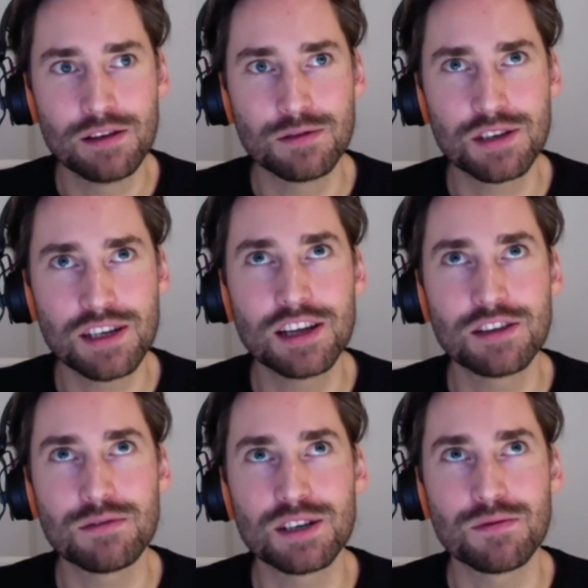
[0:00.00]
you see
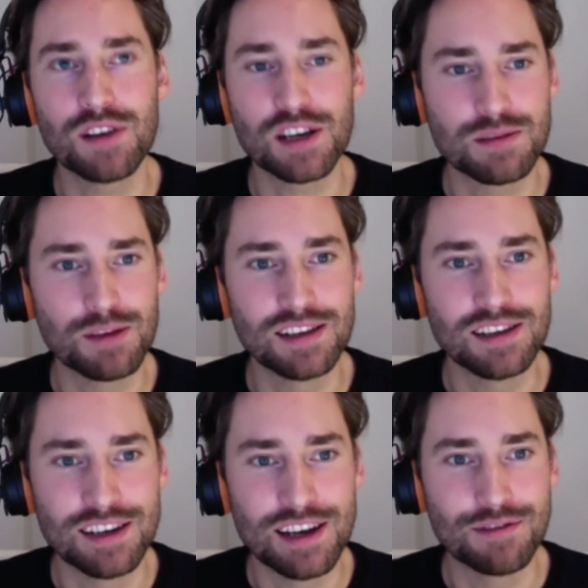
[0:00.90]
that there is some
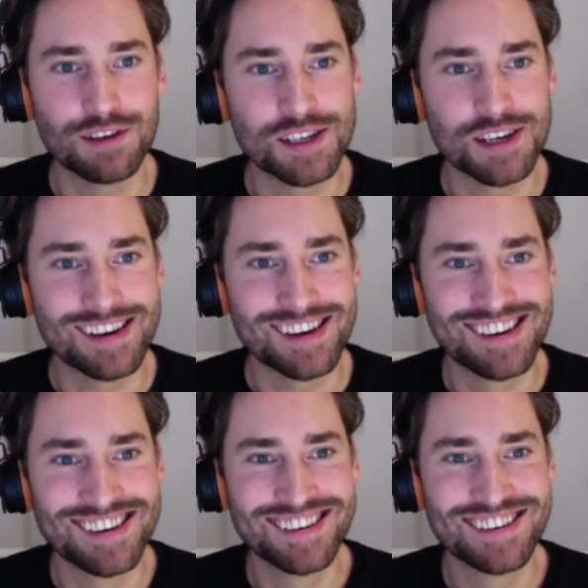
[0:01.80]
flexibility in the definition here.